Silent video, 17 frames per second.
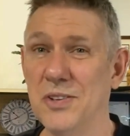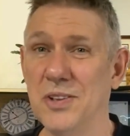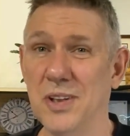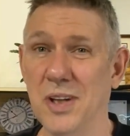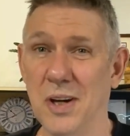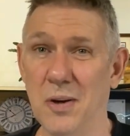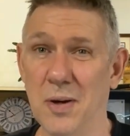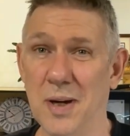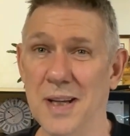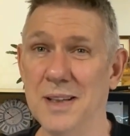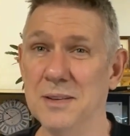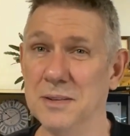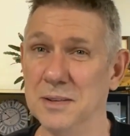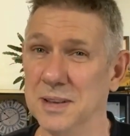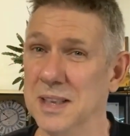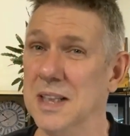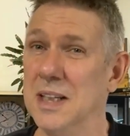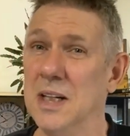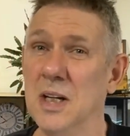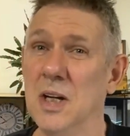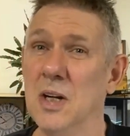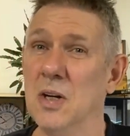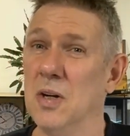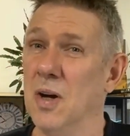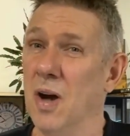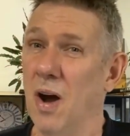to go out on,
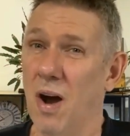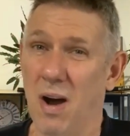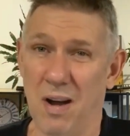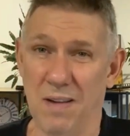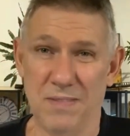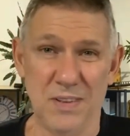I've